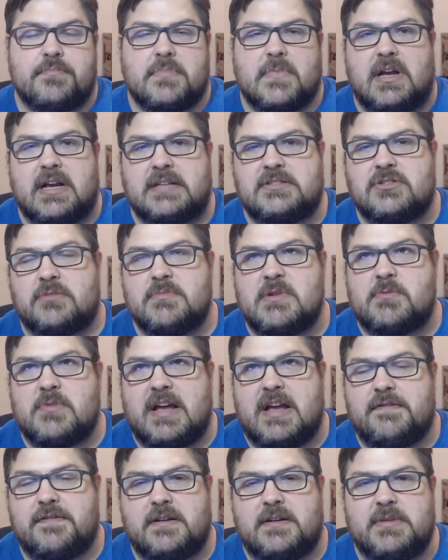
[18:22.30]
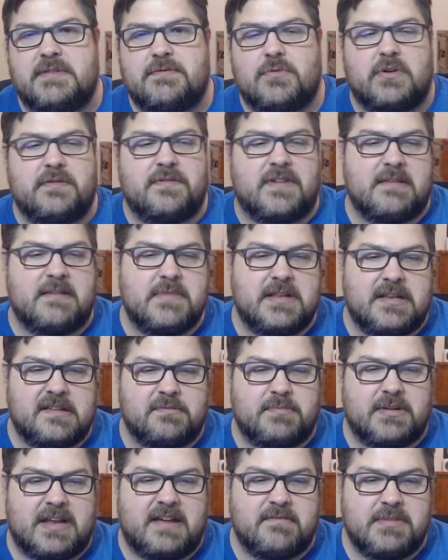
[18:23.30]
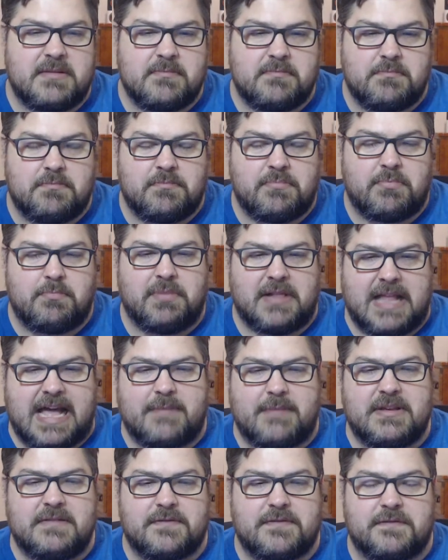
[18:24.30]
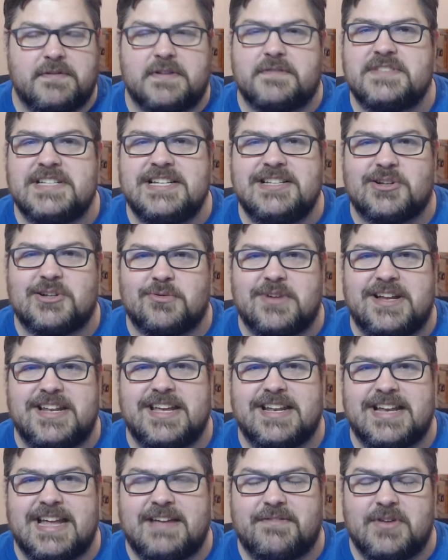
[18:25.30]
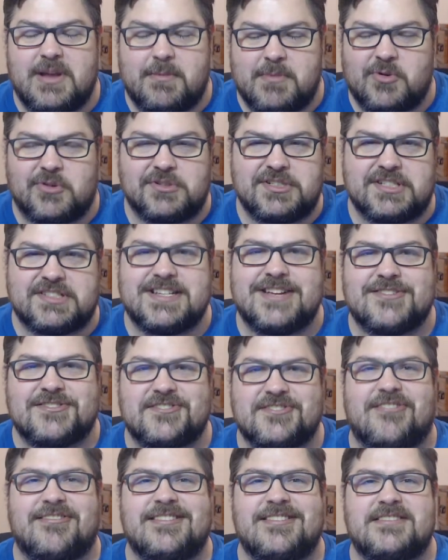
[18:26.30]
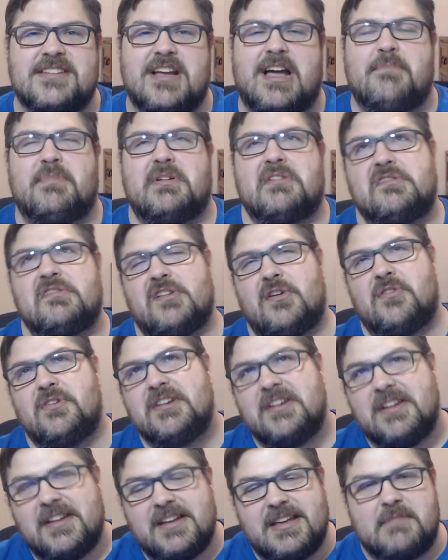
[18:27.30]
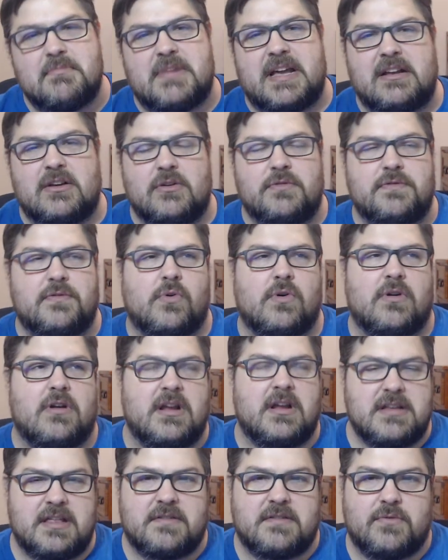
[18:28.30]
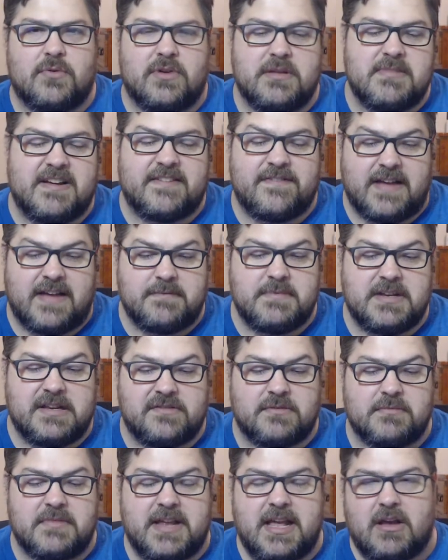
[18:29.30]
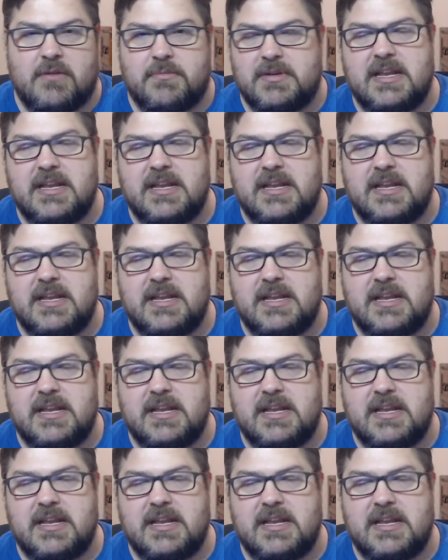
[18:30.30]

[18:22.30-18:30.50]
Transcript: I told my wife it'll be 45 minutes, but I've been blabbing for 15 already, and I'm only just now starting the topic, so it might go for another 45 minutes from now.